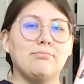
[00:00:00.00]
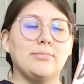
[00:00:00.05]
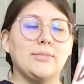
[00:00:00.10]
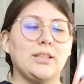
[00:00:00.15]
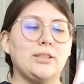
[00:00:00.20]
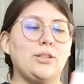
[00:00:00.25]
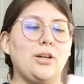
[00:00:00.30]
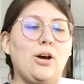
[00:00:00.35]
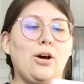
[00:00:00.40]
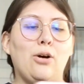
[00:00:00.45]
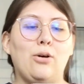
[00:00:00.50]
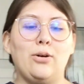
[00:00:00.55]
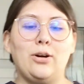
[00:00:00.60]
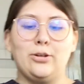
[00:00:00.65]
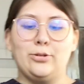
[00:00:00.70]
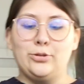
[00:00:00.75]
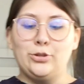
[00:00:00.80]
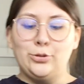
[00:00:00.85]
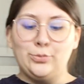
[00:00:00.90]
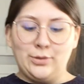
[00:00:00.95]

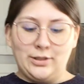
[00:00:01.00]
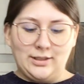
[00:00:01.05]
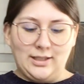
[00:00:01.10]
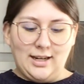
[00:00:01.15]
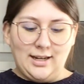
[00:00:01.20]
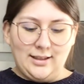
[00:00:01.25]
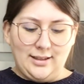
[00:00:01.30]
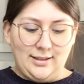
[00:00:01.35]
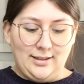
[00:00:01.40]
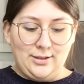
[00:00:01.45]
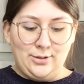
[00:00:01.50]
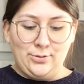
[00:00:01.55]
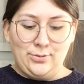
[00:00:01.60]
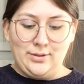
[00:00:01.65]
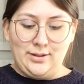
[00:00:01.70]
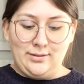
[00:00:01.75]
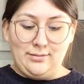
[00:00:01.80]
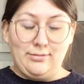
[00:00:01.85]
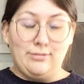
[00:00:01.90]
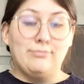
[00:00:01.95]
So super excited that this
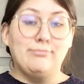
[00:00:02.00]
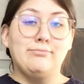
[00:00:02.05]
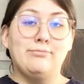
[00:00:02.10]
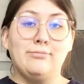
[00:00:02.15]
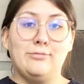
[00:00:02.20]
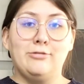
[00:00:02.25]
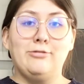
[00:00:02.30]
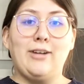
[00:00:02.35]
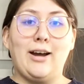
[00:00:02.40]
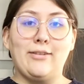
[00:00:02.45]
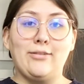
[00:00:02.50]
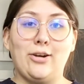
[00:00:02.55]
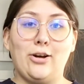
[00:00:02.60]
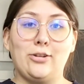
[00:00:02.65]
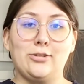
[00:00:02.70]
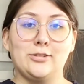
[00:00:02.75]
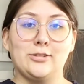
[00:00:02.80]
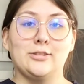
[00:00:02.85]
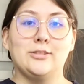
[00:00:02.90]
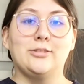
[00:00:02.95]
was
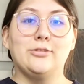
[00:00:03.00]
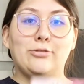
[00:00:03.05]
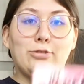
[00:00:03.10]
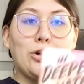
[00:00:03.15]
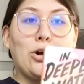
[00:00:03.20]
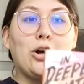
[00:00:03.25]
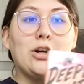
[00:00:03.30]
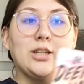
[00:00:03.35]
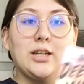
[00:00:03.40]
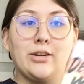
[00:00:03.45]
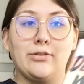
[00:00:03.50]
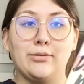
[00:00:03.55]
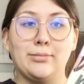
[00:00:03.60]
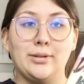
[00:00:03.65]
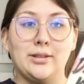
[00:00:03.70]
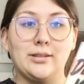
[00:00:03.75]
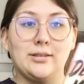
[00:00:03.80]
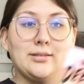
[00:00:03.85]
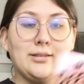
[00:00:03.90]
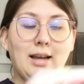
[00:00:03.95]
$5 for a hardcover
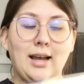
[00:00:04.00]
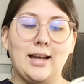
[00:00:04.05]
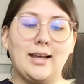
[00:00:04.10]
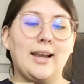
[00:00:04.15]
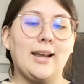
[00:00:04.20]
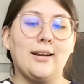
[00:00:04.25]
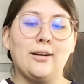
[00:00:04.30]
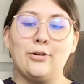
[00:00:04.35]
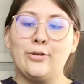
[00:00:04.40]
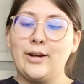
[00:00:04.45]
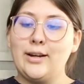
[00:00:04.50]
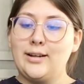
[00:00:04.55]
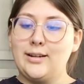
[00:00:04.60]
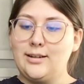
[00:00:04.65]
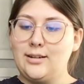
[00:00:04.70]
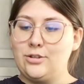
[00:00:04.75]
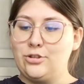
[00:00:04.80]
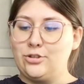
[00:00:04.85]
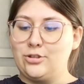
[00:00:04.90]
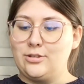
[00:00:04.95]
book. Again, great
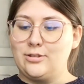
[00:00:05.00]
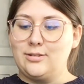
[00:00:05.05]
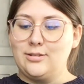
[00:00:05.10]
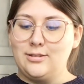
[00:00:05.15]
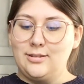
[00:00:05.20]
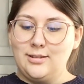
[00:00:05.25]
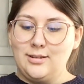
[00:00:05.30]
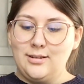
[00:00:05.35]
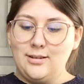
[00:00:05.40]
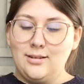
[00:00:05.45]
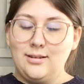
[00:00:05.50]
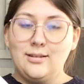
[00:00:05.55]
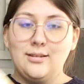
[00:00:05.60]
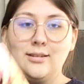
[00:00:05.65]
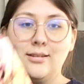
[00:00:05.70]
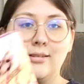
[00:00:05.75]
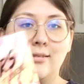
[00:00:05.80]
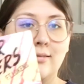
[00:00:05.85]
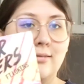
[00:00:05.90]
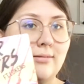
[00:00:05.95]
condition.
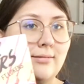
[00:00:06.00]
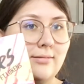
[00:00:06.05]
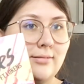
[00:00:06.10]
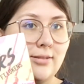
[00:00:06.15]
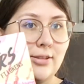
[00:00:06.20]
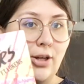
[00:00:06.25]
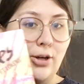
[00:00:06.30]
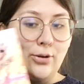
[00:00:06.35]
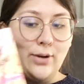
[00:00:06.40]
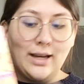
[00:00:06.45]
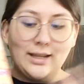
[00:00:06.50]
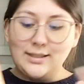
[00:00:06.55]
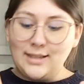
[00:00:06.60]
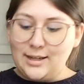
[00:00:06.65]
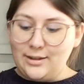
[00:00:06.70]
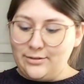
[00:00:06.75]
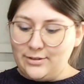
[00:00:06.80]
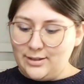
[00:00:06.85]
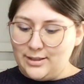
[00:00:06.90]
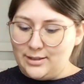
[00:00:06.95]
So
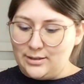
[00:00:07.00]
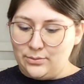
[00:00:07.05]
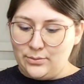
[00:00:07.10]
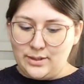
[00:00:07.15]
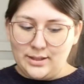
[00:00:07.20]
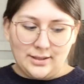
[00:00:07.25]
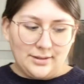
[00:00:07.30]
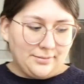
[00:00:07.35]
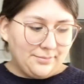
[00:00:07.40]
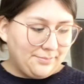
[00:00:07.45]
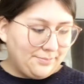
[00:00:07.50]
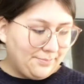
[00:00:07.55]
excited for this one.